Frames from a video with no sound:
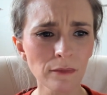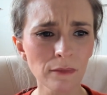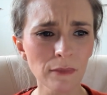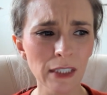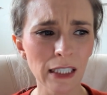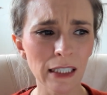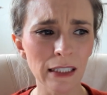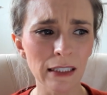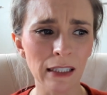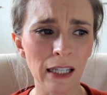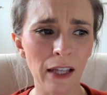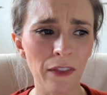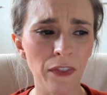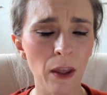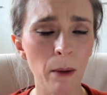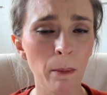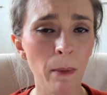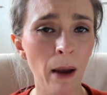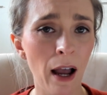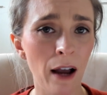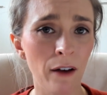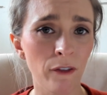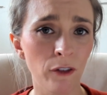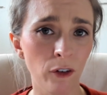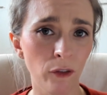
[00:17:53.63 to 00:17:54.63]
Let them
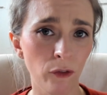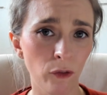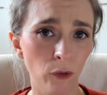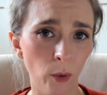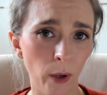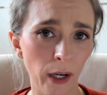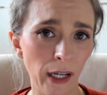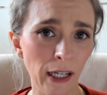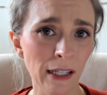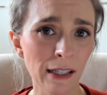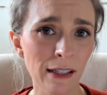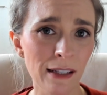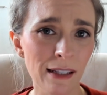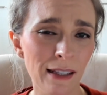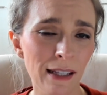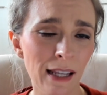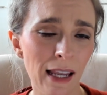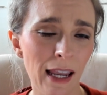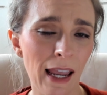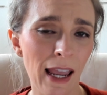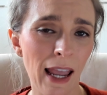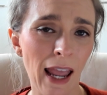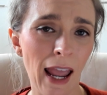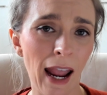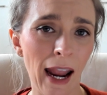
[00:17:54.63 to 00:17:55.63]
have a voice,
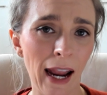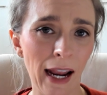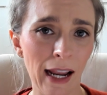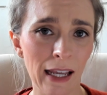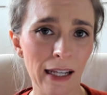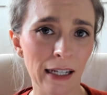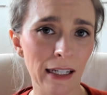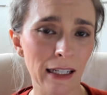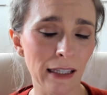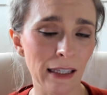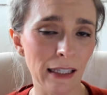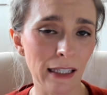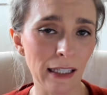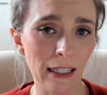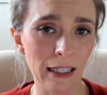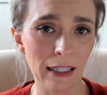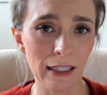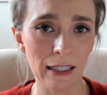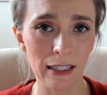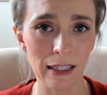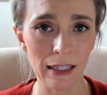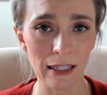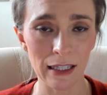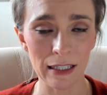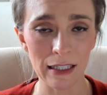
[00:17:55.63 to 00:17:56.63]
and at the end
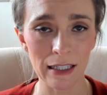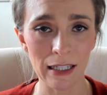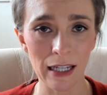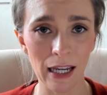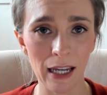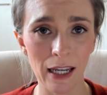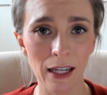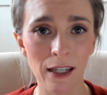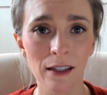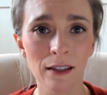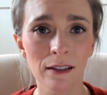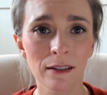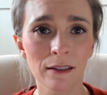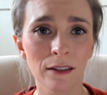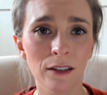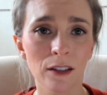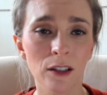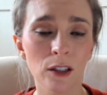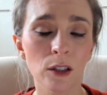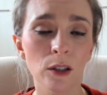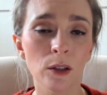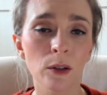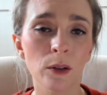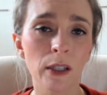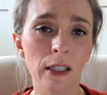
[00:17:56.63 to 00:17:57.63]
of the day,
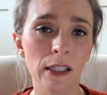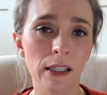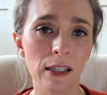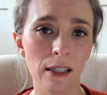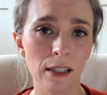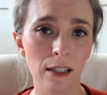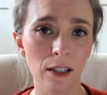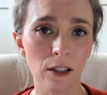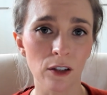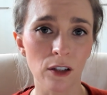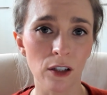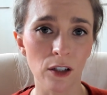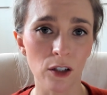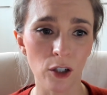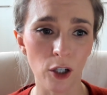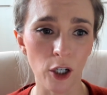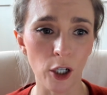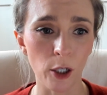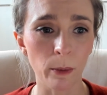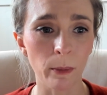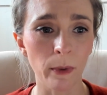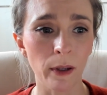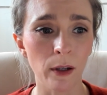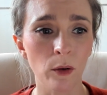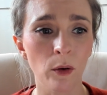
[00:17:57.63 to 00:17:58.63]
you can still
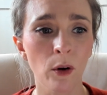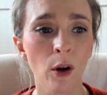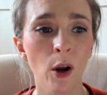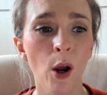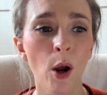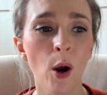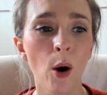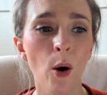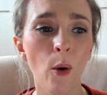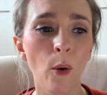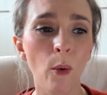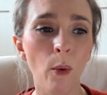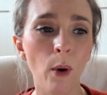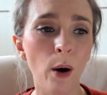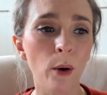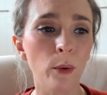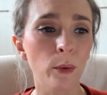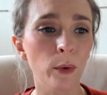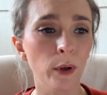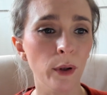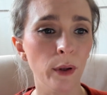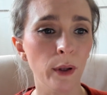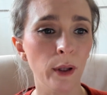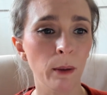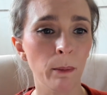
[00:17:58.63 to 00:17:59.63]
determine what
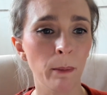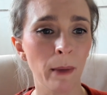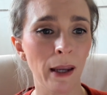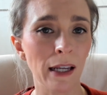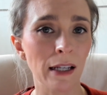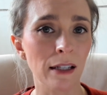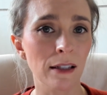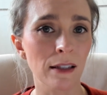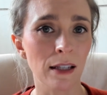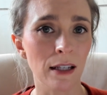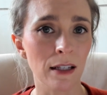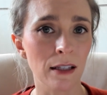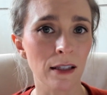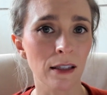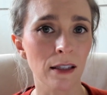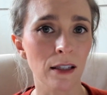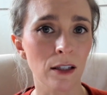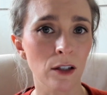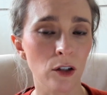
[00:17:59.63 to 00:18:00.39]
really makes sense in